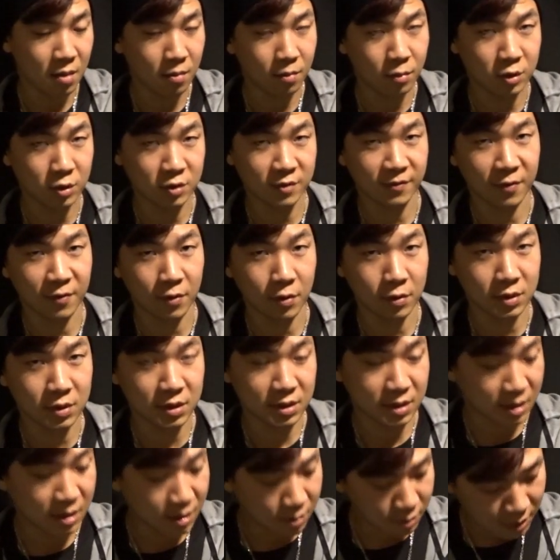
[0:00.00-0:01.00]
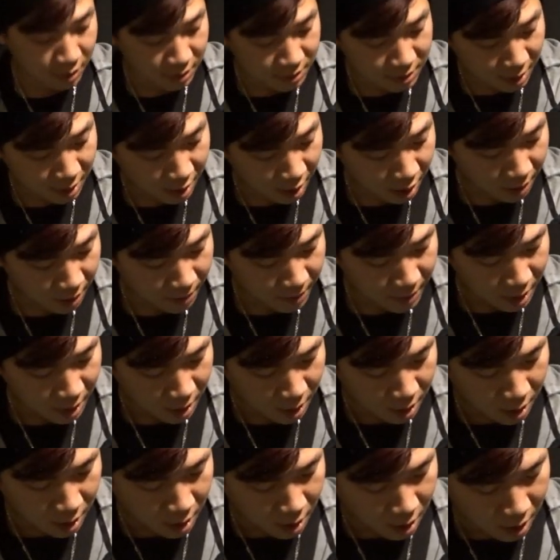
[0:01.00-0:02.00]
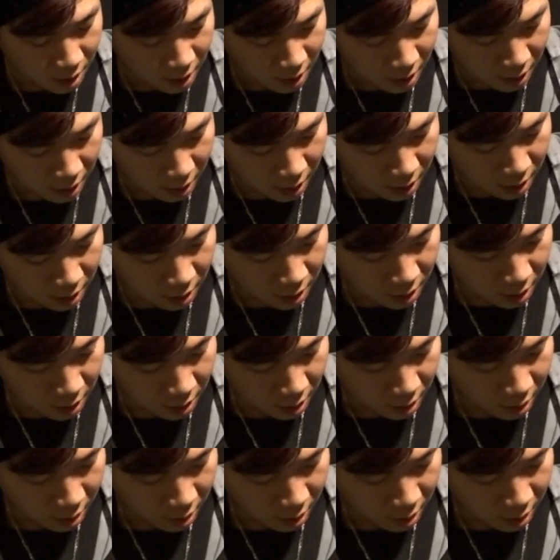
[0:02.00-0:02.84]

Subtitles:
push it forward to decrease hop, and